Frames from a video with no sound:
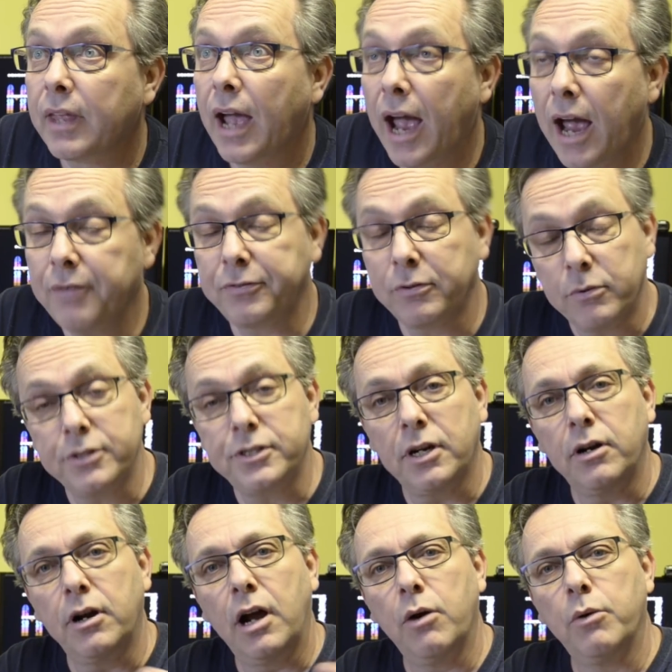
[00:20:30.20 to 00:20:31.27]
afterwards
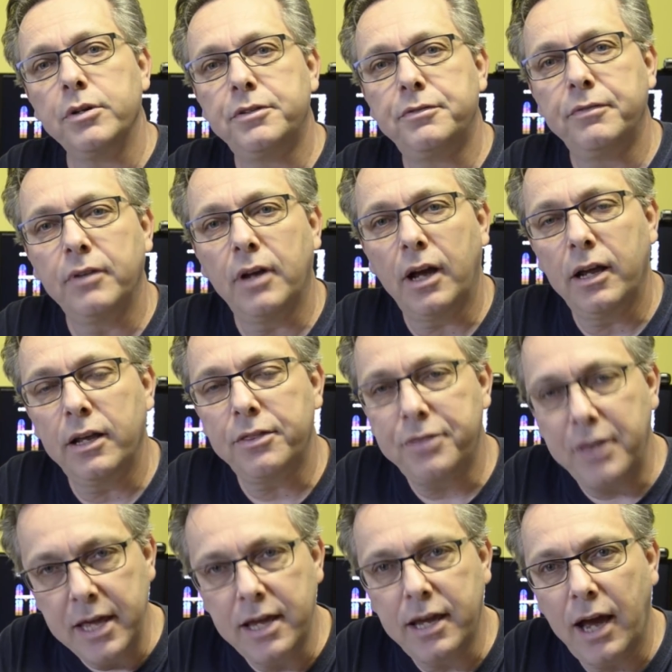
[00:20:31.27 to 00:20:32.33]
I always
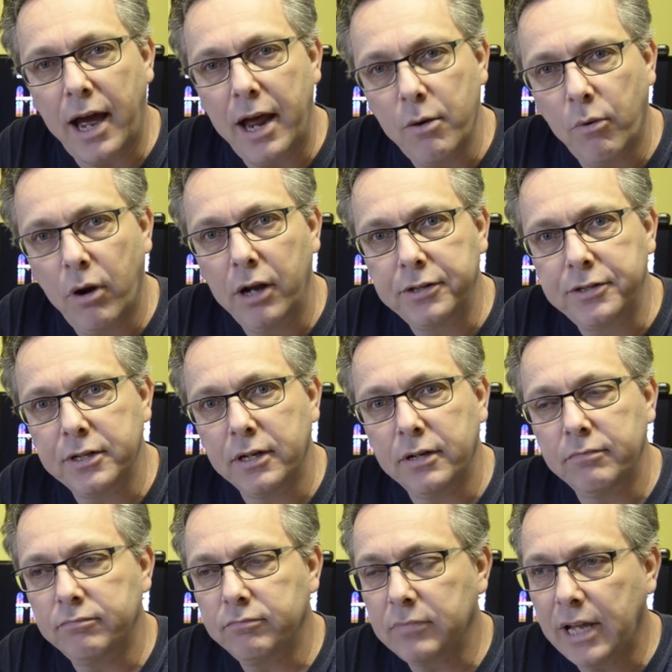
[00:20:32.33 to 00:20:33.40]
think I want
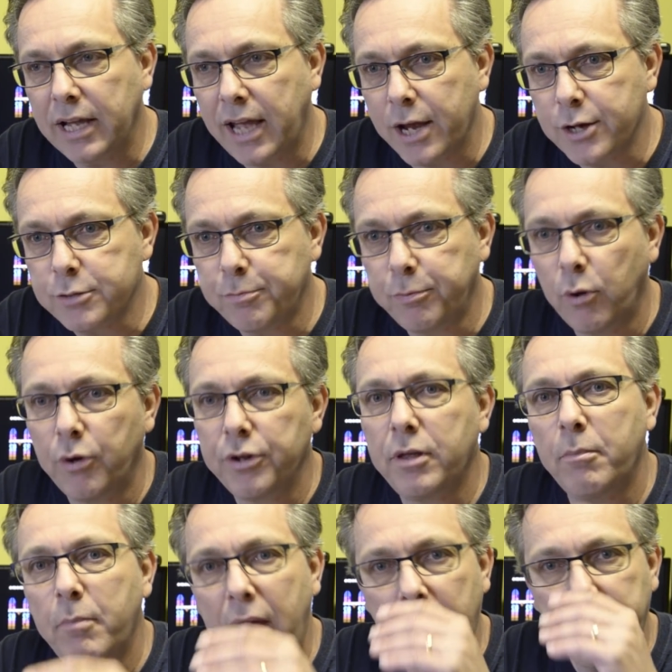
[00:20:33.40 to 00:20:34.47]
to like explore the
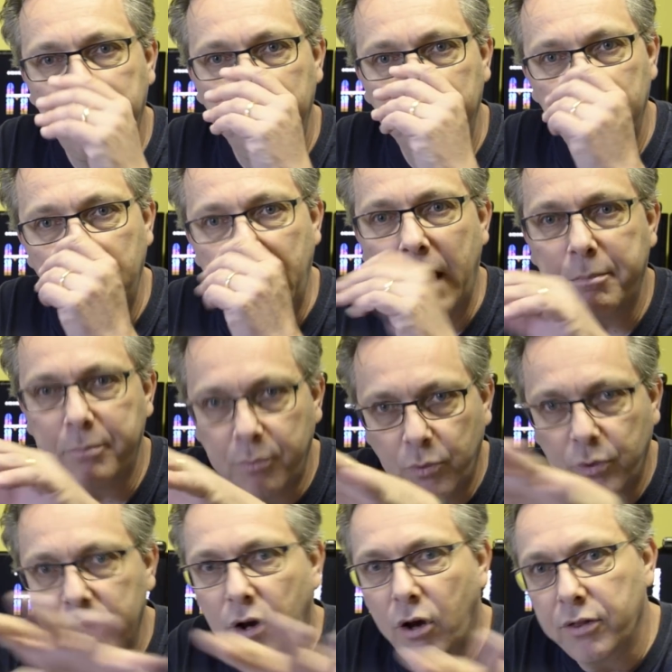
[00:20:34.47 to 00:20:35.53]
map
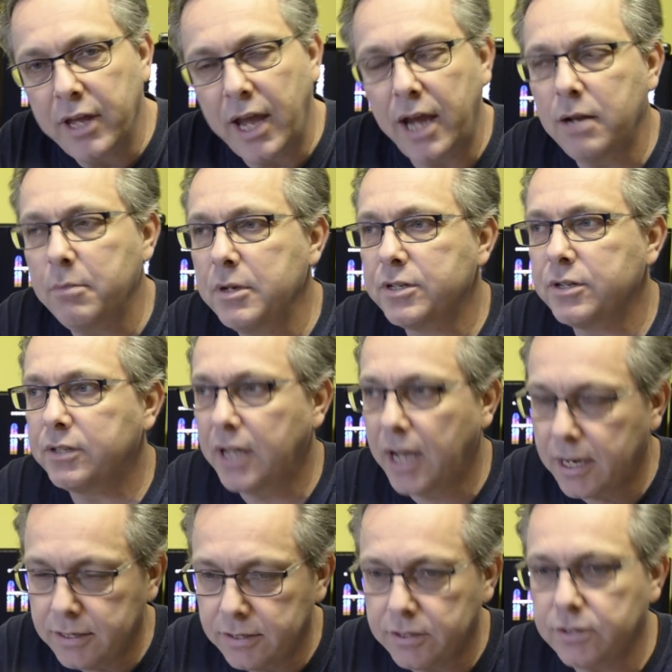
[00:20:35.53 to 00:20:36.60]
when all the enemies are
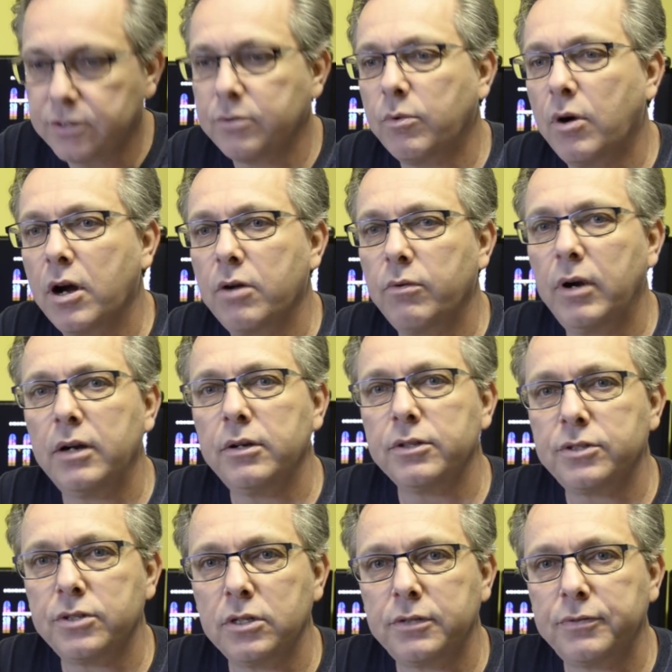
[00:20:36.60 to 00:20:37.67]
dead and just to walk around and
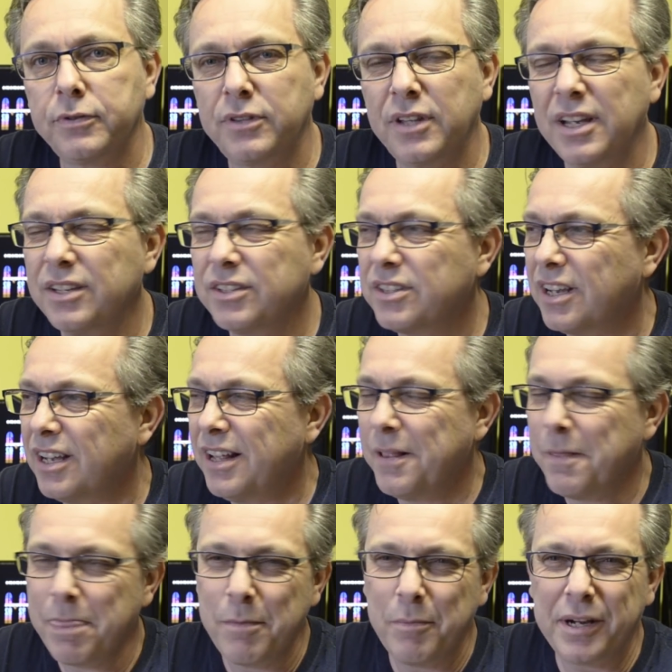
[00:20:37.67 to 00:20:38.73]
search for things,
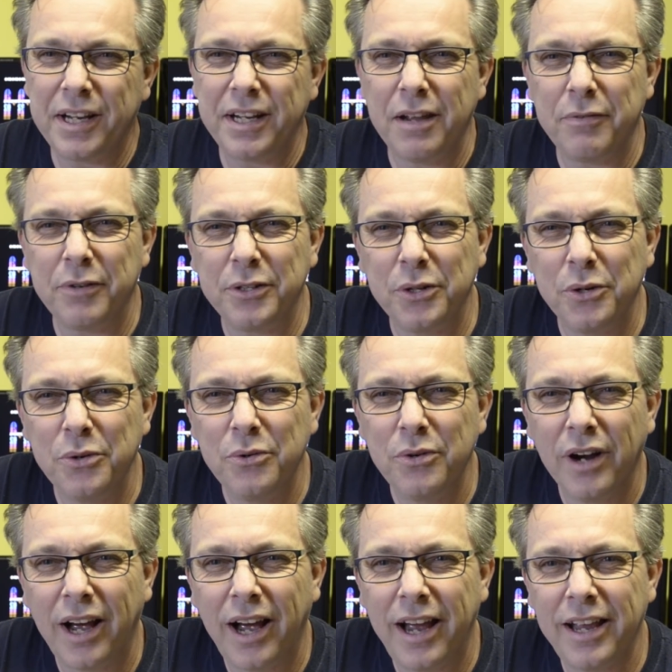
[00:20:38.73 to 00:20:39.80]
but I never do.
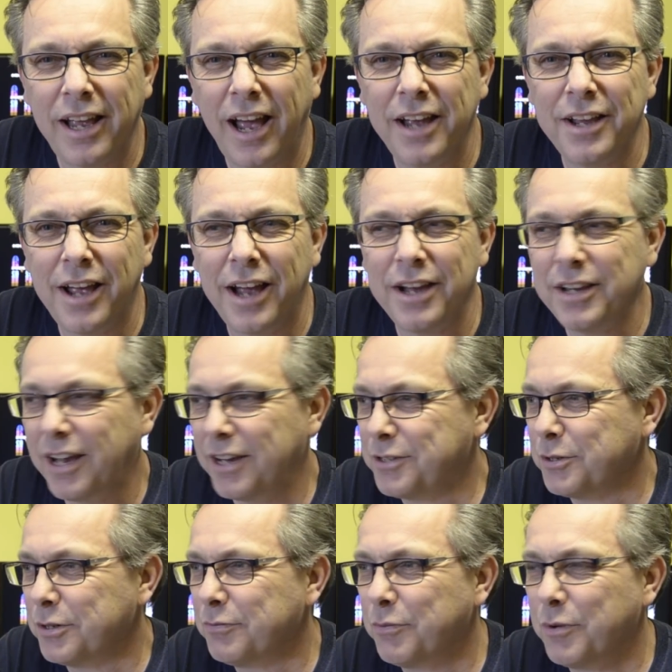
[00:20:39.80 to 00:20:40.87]
I
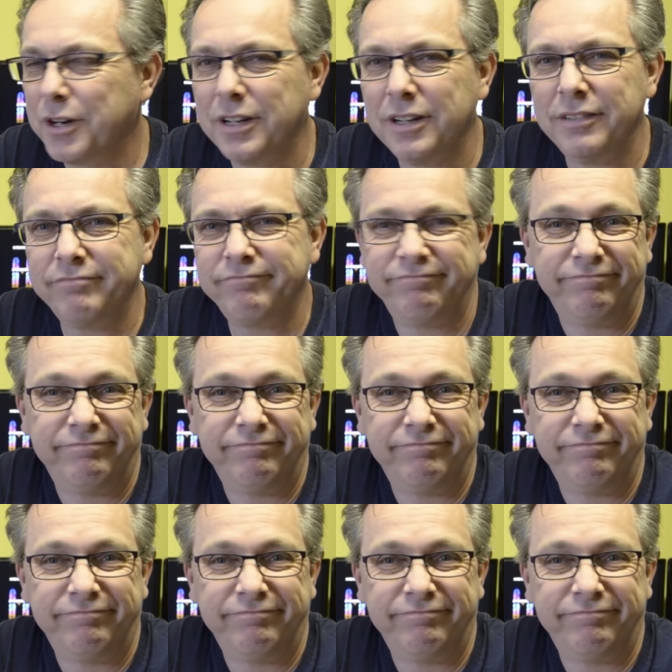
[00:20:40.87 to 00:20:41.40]
sort of want to